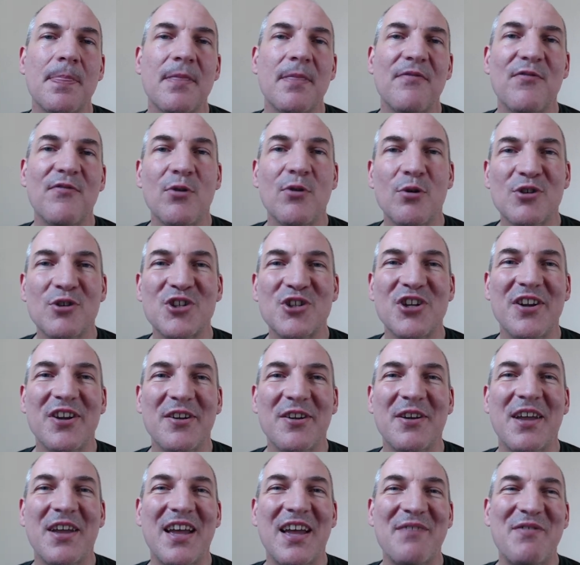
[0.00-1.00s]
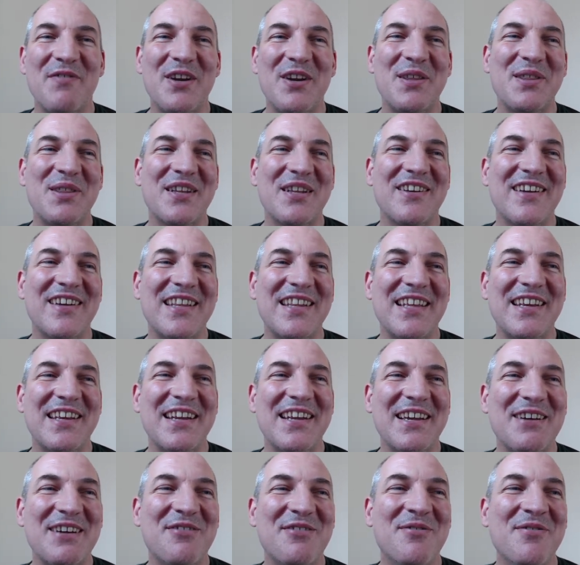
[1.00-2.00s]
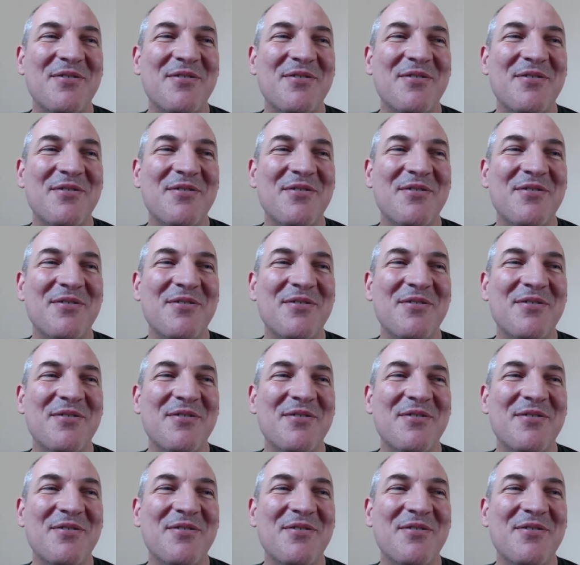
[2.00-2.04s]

Fortunately, I don't have anything like that now.